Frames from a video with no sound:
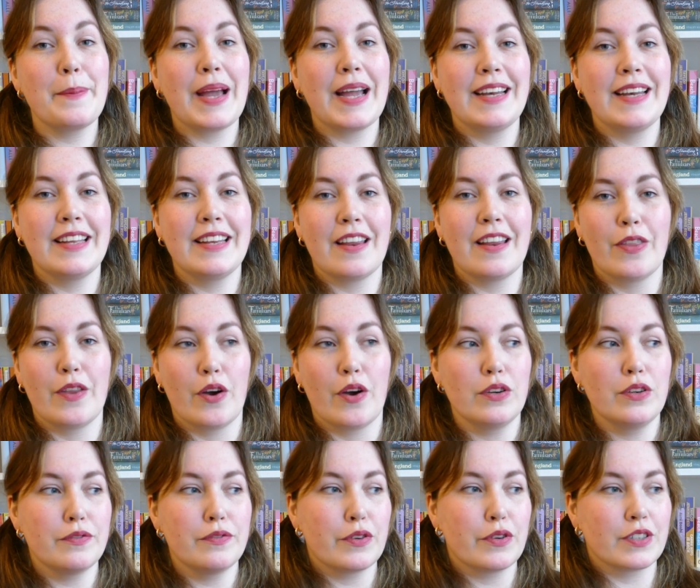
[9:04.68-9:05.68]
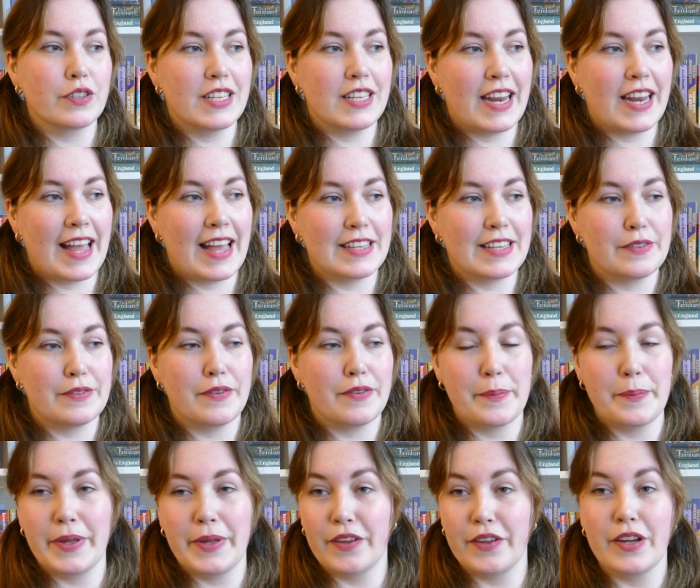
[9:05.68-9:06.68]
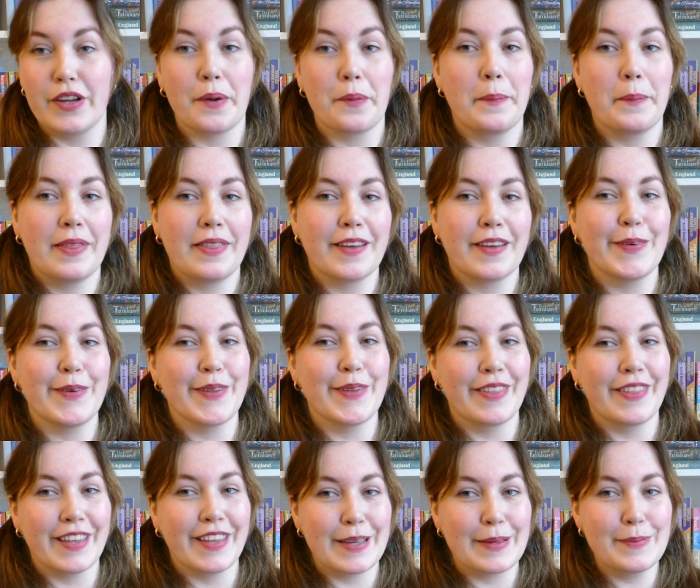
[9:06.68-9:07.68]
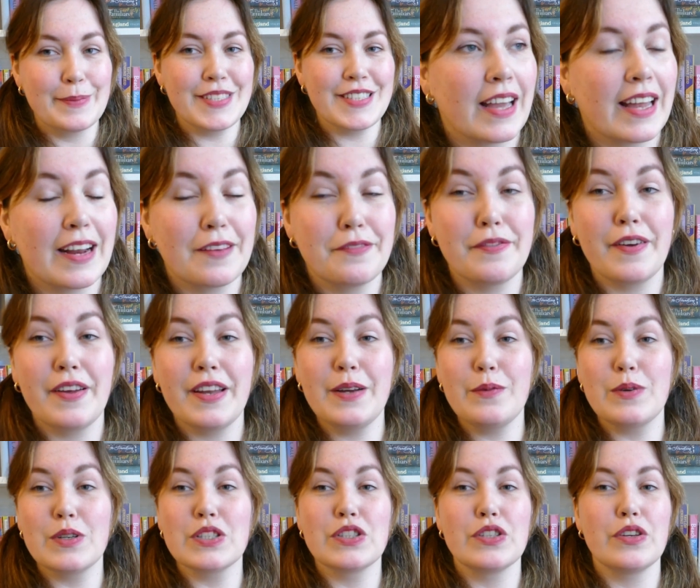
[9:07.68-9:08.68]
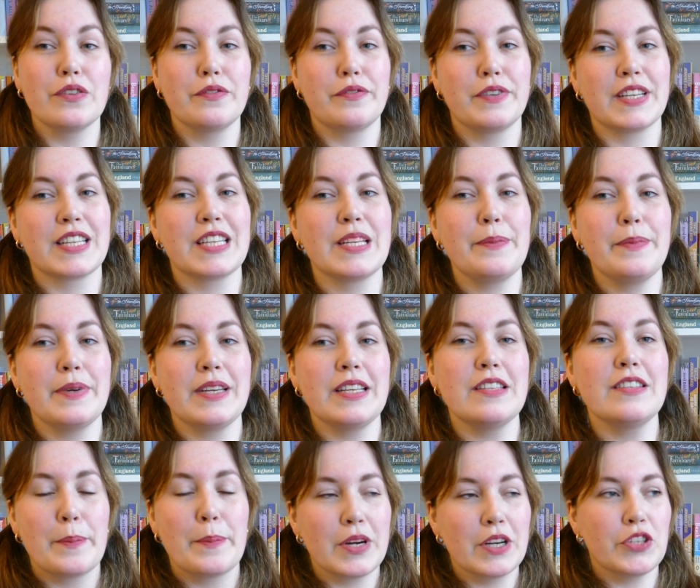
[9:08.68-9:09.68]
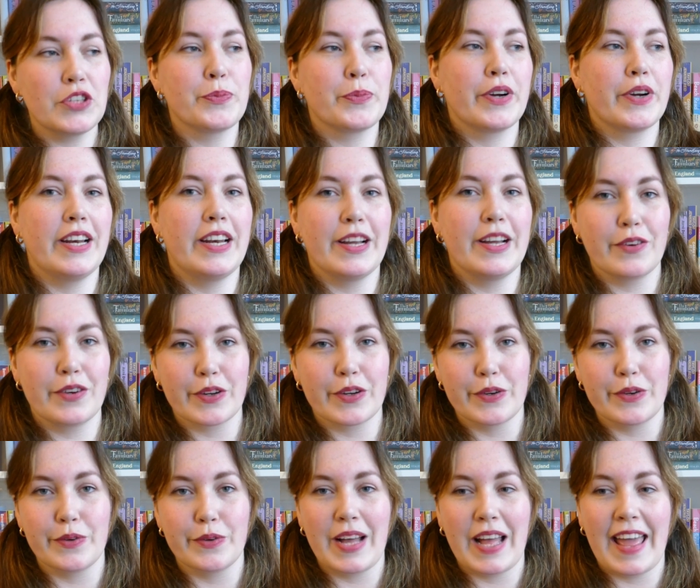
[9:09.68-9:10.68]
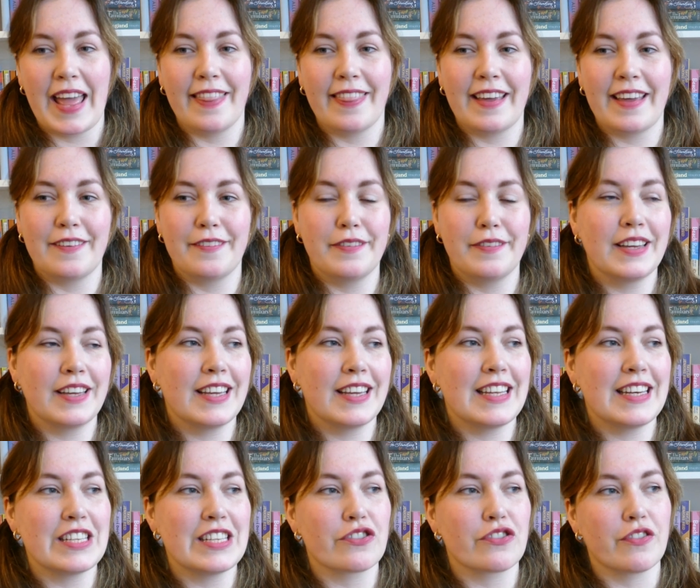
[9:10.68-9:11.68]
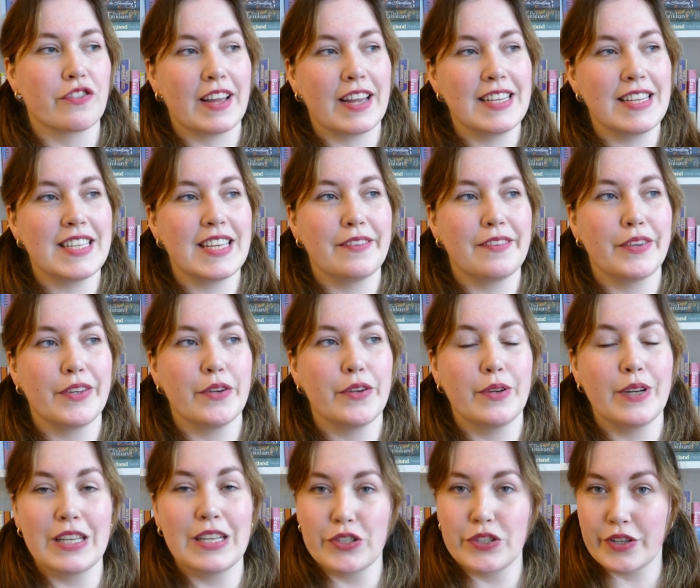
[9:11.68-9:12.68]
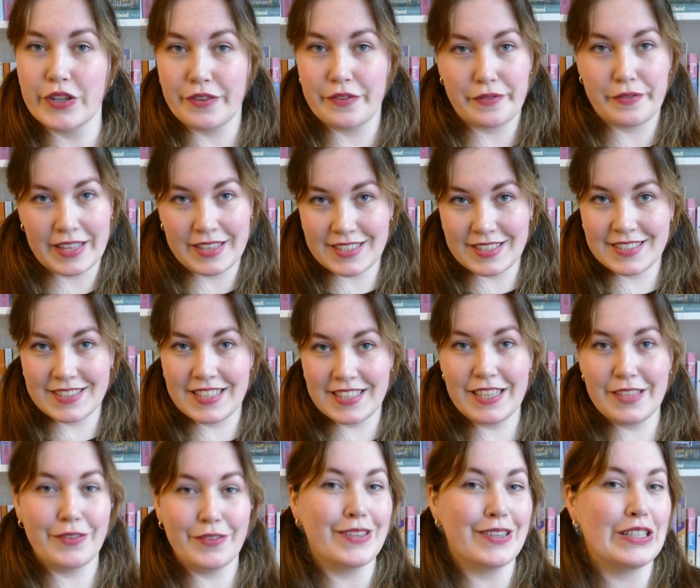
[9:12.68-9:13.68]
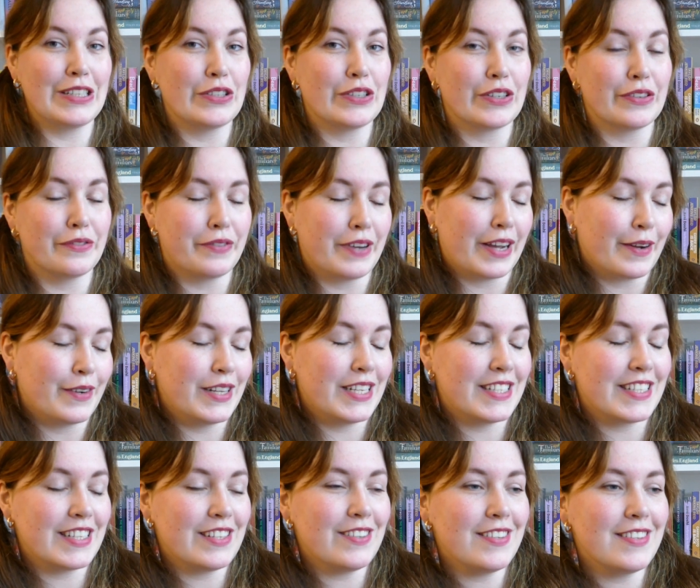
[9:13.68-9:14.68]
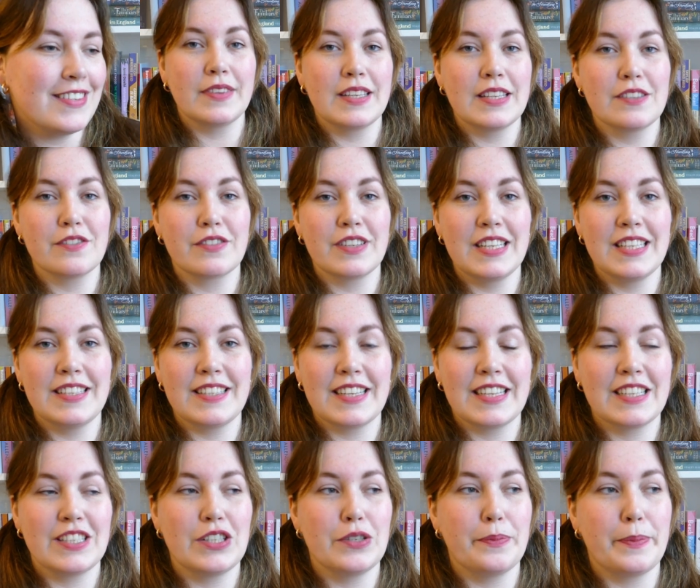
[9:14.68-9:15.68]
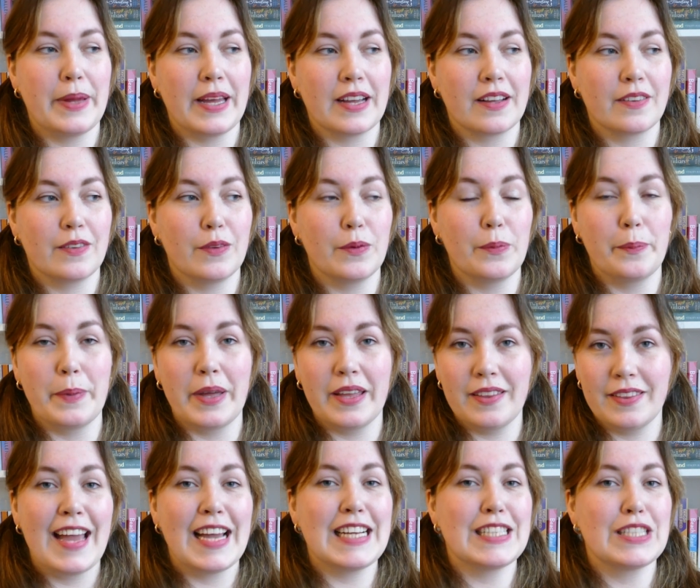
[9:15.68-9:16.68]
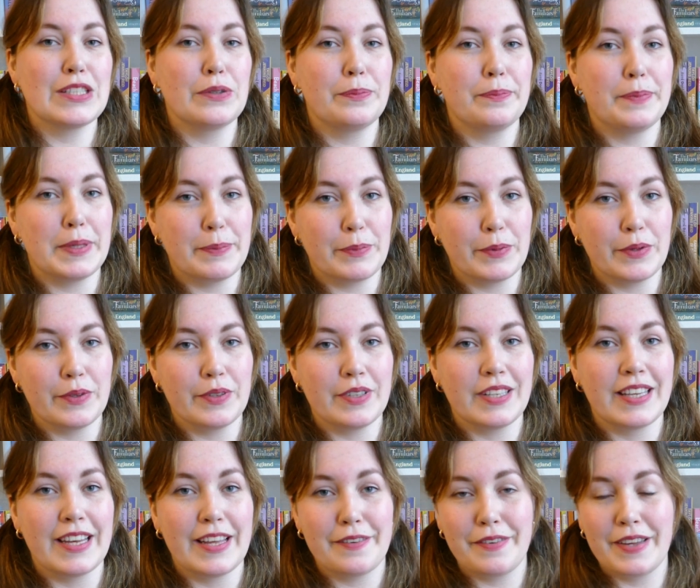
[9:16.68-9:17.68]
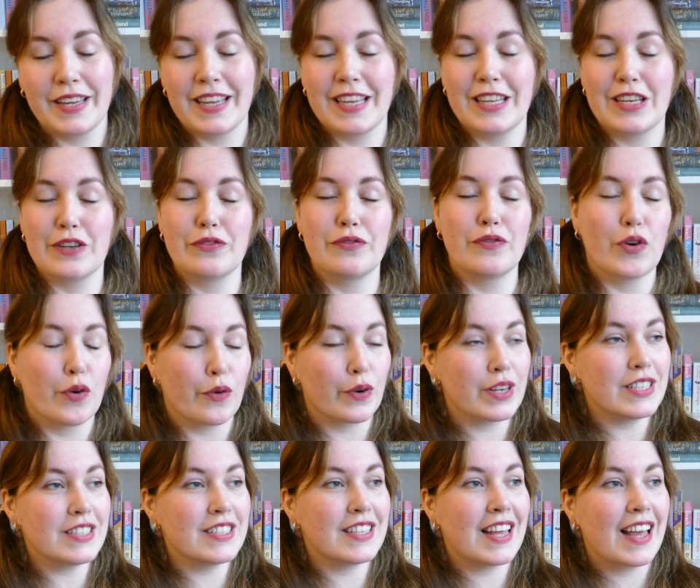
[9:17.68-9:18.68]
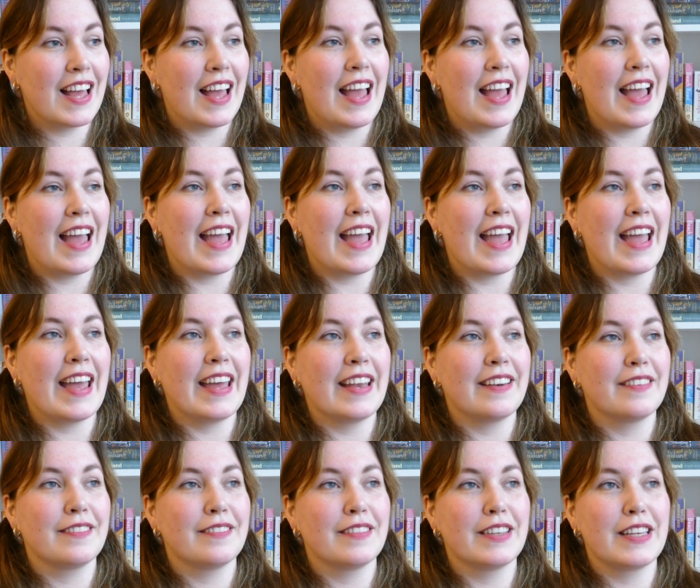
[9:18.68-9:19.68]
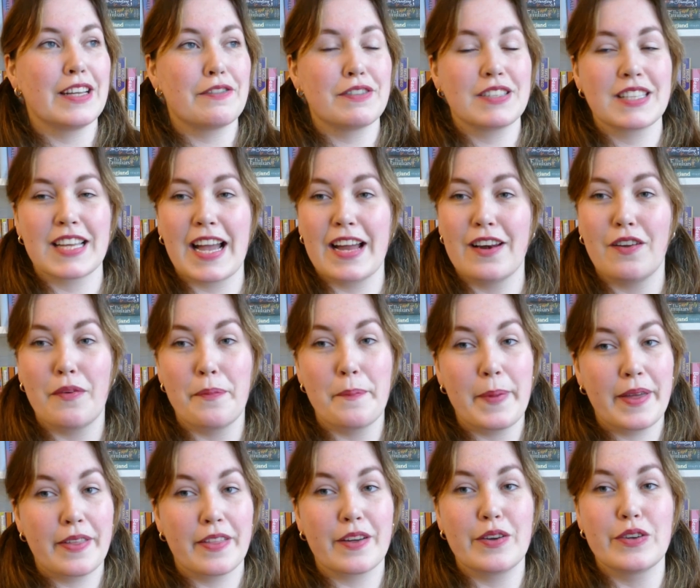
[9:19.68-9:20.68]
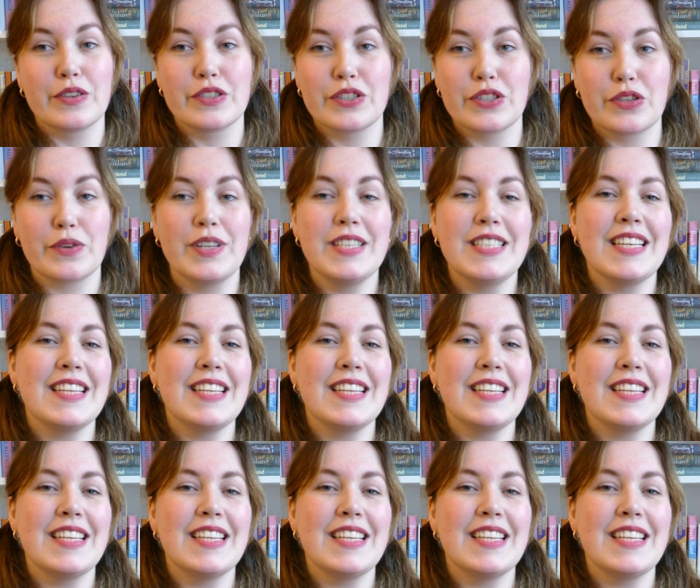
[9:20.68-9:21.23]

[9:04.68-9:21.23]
I didn't know. Of course, it has familiar mythical themes, and I thought it was non-fiction, but it's much more lyrical, and I think it is great if you enjoy fantasy, if you enjoy fairy tales. This really takes you back to myth and to people living in the forest and different kind of mythical stories.